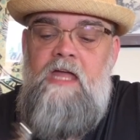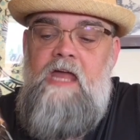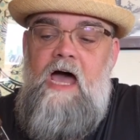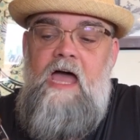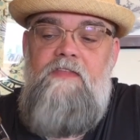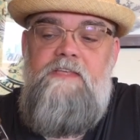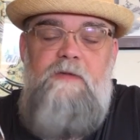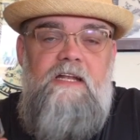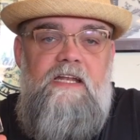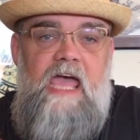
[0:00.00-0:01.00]
Now, had this
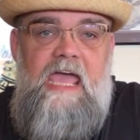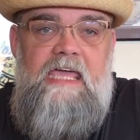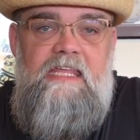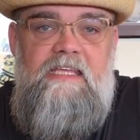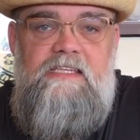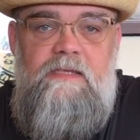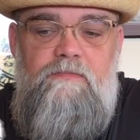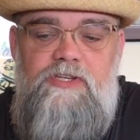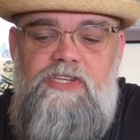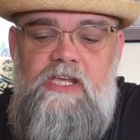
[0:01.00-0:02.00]
been an 80s
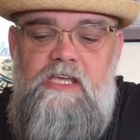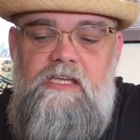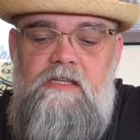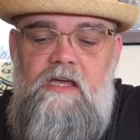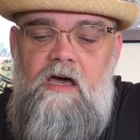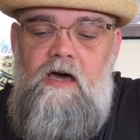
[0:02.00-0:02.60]
machine,